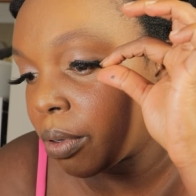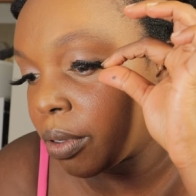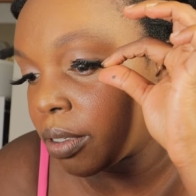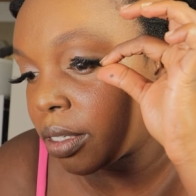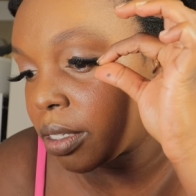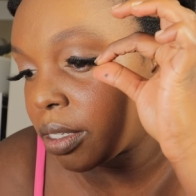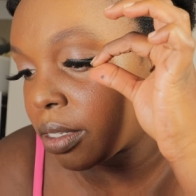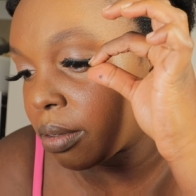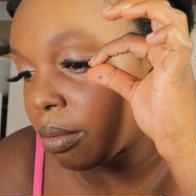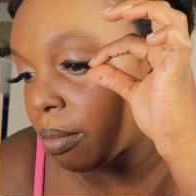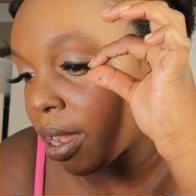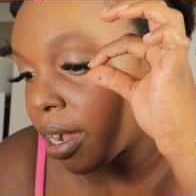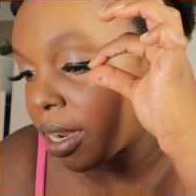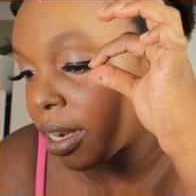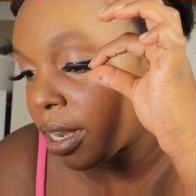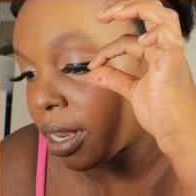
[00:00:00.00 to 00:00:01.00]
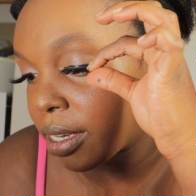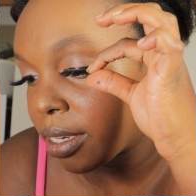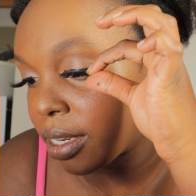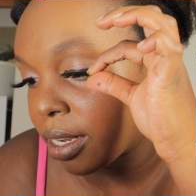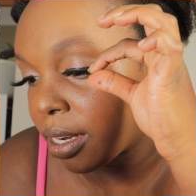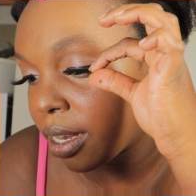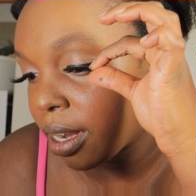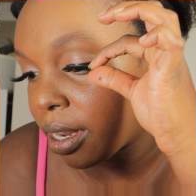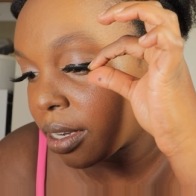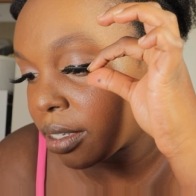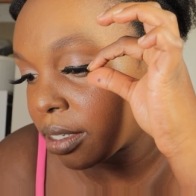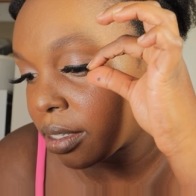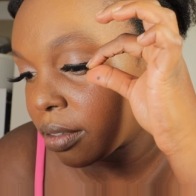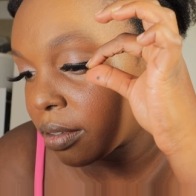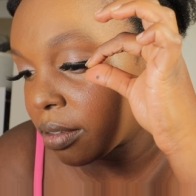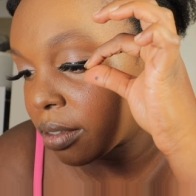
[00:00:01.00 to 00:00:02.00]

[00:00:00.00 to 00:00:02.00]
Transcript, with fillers: put magnetic lashes.